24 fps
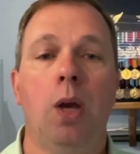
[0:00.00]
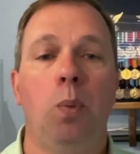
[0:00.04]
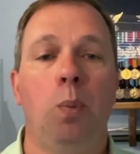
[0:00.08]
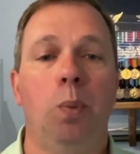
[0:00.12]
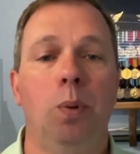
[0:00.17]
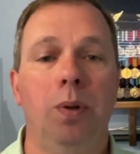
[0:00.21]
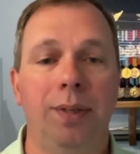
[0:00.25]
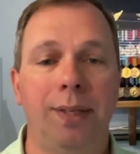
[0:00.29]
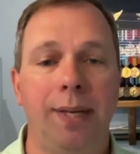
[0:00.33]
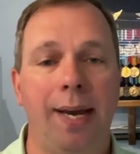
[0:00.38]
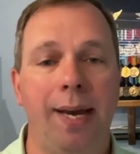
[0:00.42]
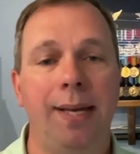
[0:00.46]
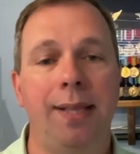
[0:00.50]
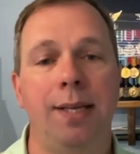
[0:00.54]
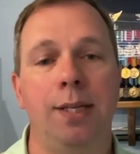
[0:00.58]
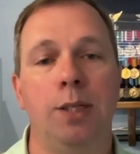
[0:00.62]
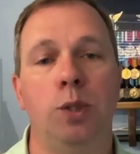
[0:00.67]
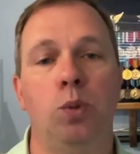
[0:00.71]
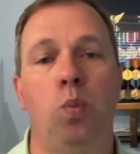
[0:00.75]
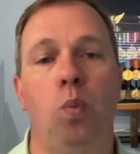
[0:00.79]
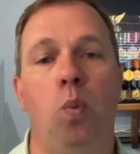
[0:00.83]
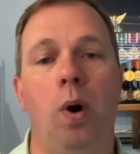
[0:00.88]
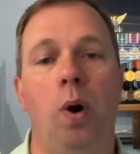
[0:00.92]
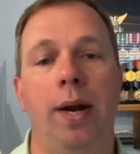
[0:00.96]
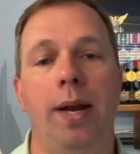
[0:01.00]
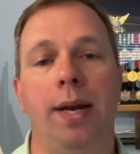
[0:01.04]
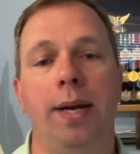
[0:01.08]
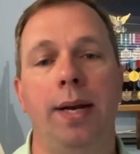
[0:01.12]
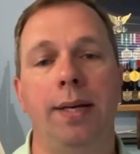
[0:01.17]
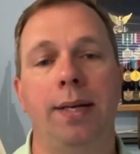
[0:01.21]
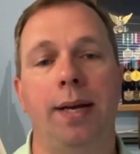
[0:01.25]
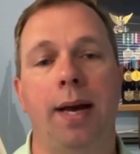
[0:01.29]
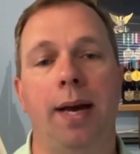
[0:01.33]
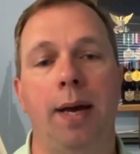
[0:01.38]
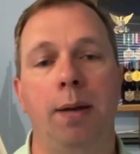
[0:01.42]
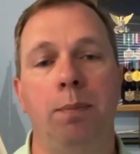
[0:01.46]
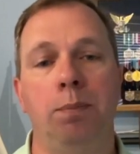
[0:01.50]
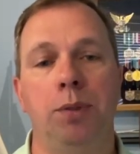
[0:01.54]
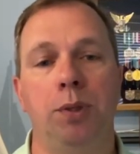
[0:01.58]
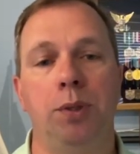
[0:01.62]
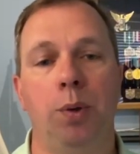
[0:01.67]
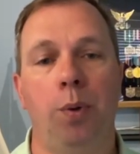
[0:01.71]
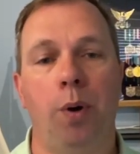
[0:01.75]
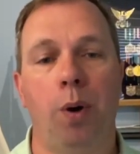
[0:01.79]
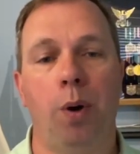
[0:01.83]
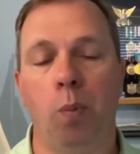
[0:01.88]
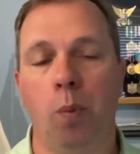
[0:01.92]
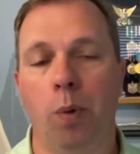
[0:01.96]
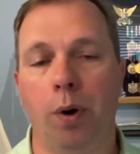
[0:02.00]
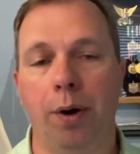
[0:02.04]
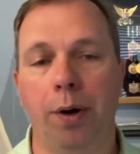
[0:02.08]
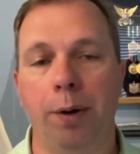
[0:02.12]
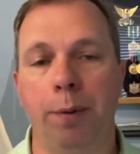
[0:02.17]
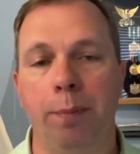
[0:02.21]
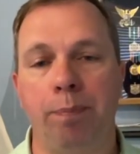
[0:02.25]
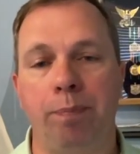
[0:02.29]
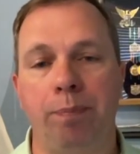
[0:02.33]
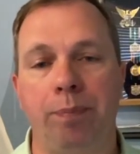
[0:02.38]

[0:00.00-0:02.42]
We'll take these one at a time, so don't worry.